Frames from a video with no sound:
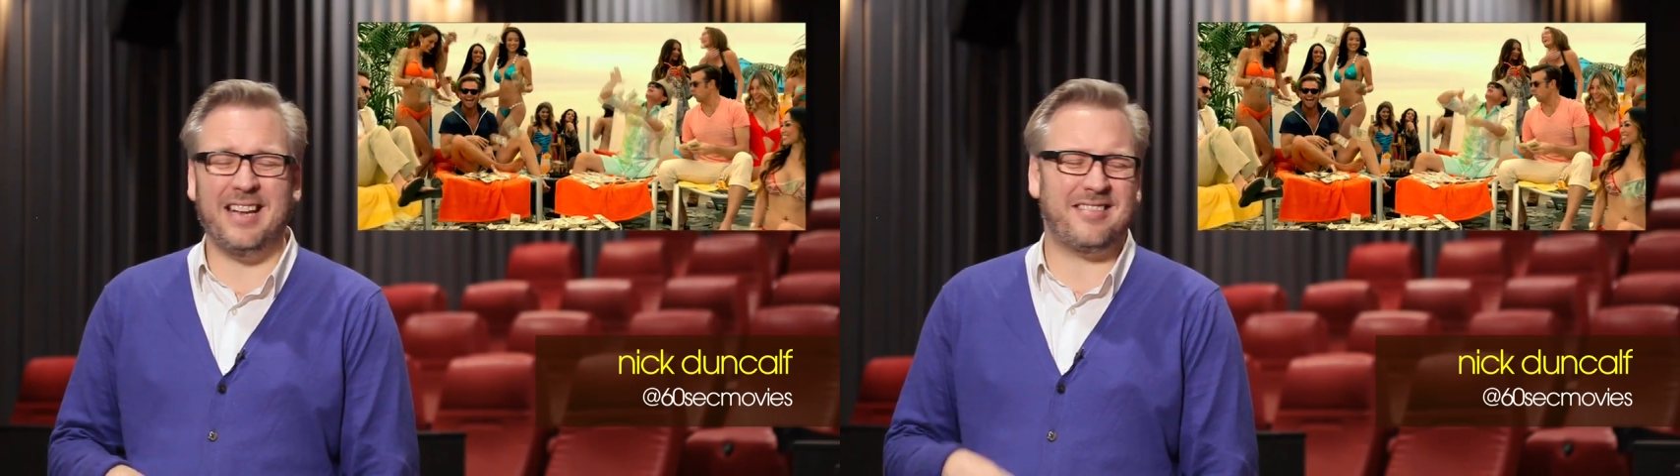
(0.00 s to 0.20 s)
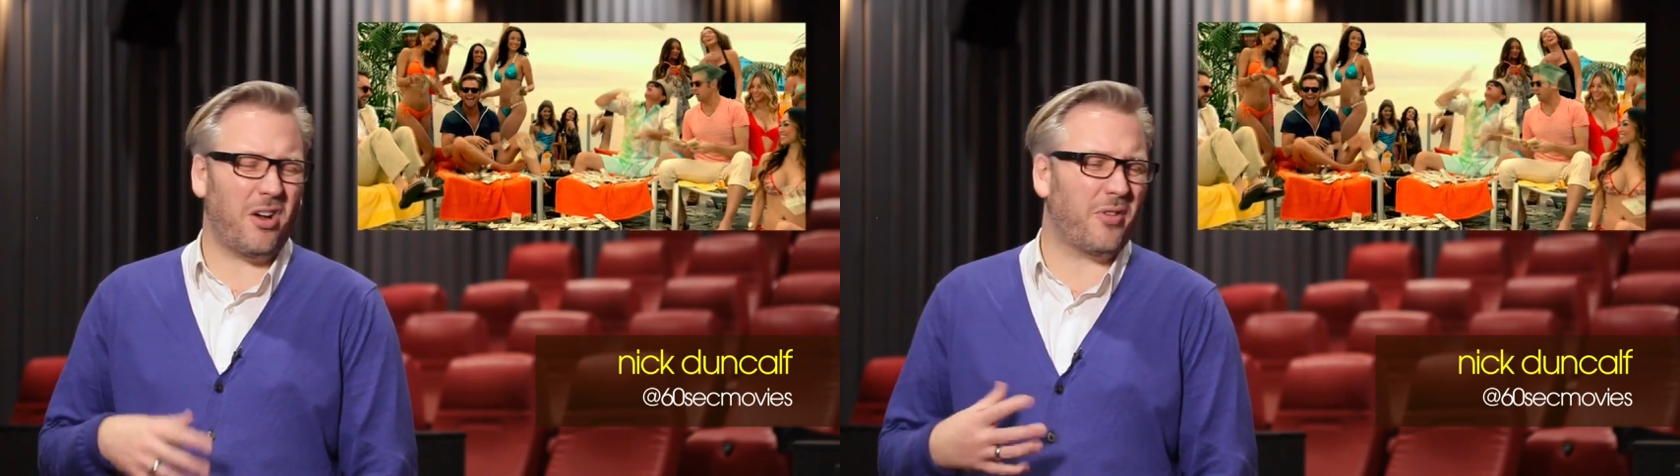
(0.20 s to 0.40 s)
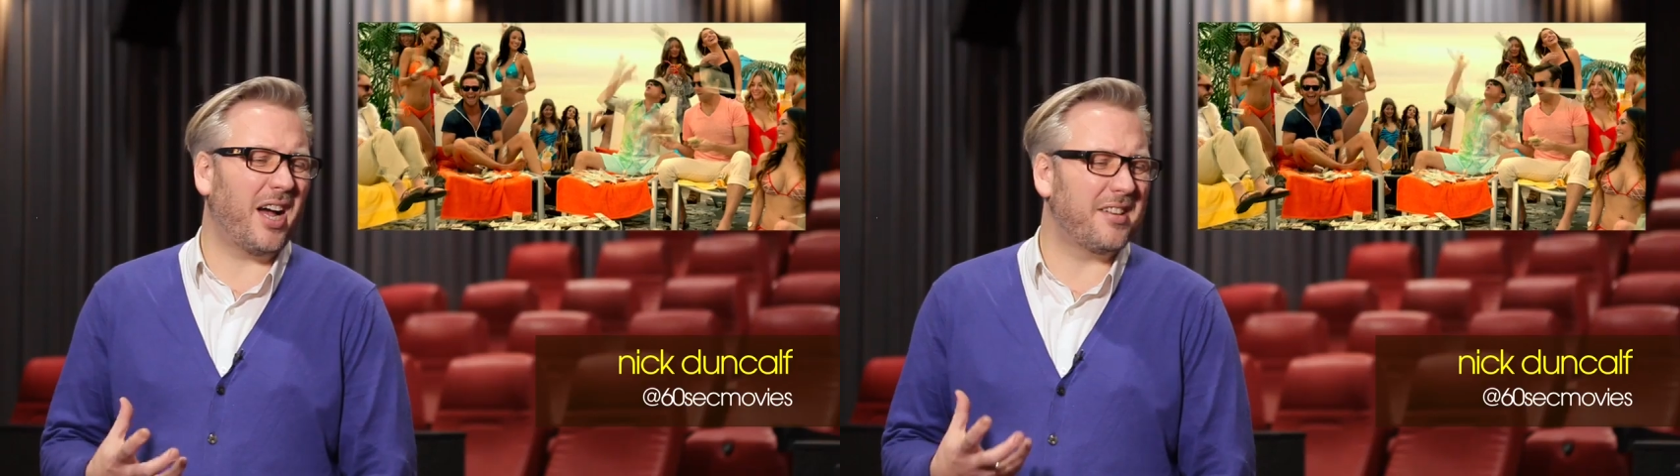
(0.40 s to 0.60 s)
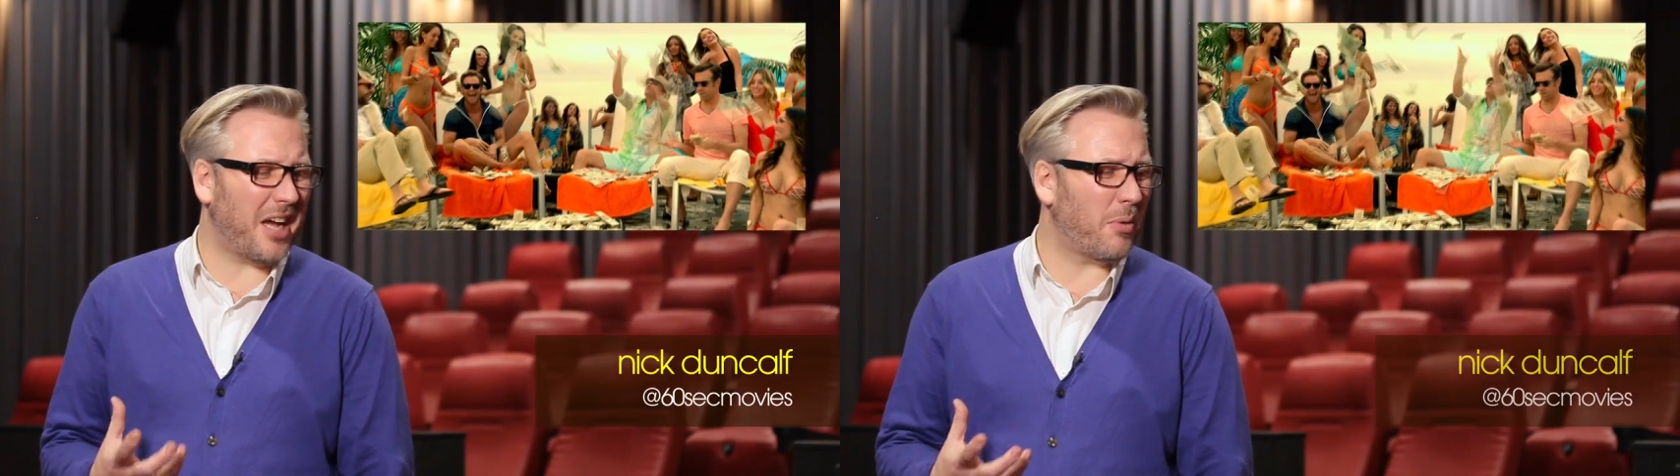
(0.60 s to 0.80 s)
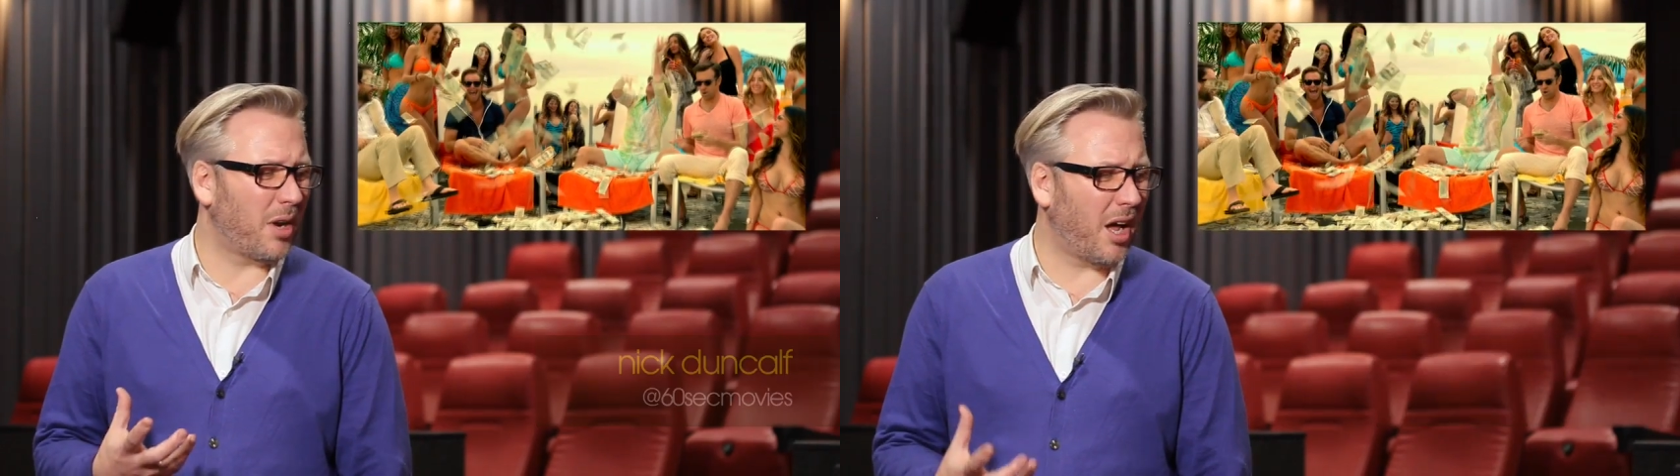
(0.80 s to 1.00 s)
It's not that I
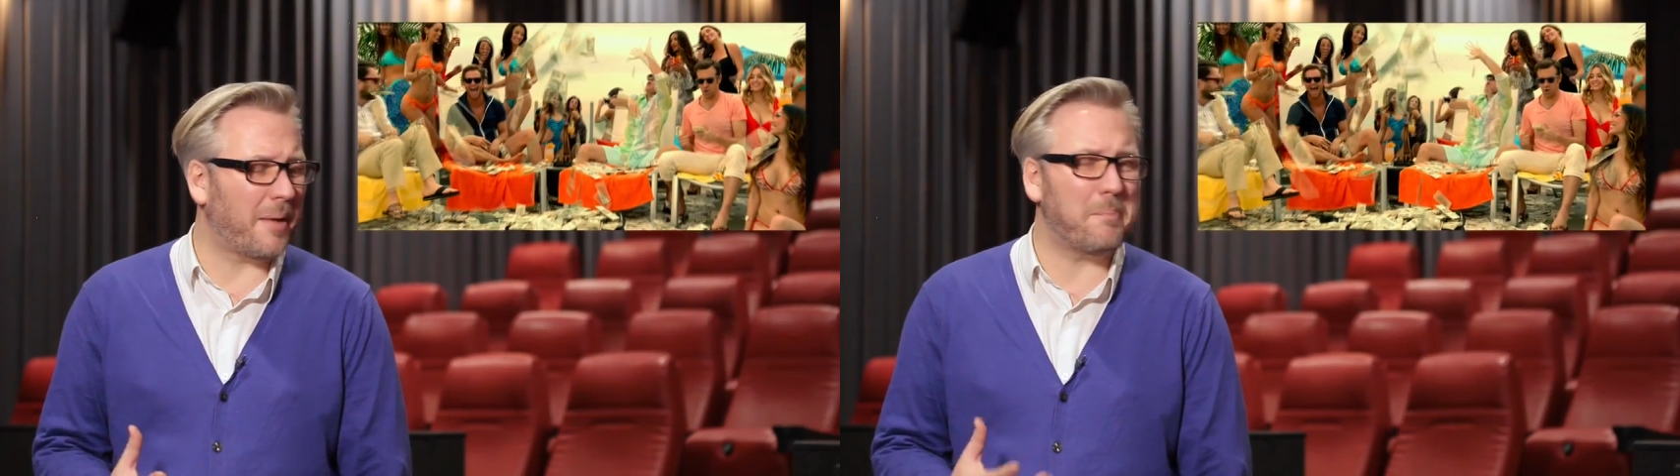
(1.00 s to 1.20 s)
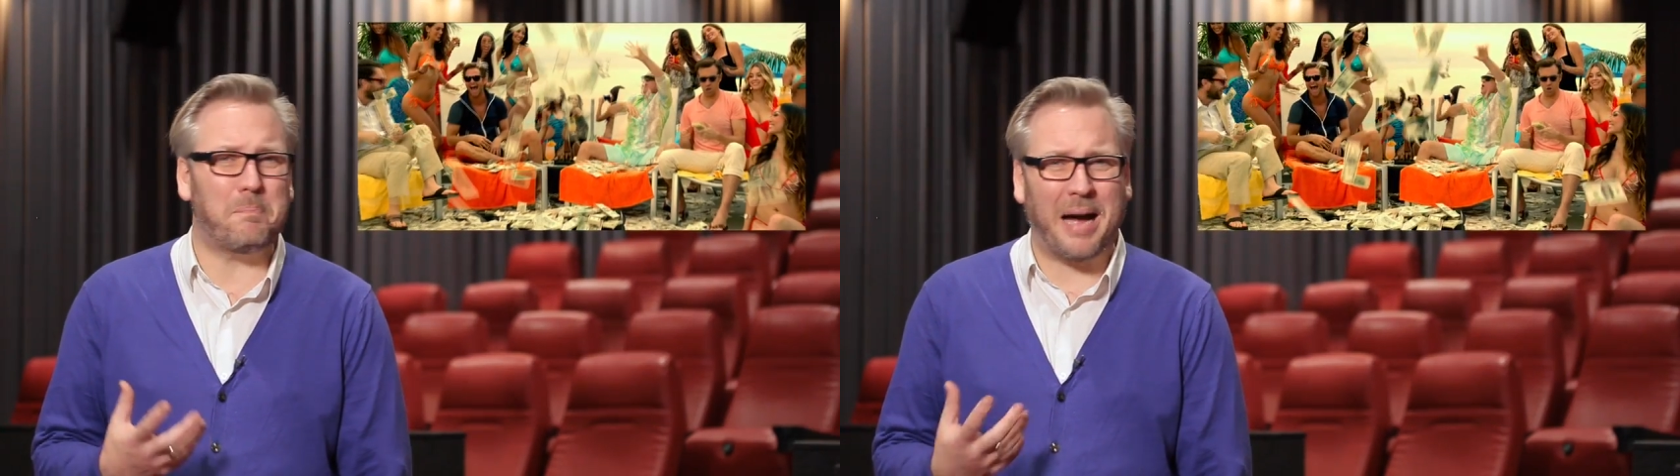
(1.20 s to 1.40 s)
don't like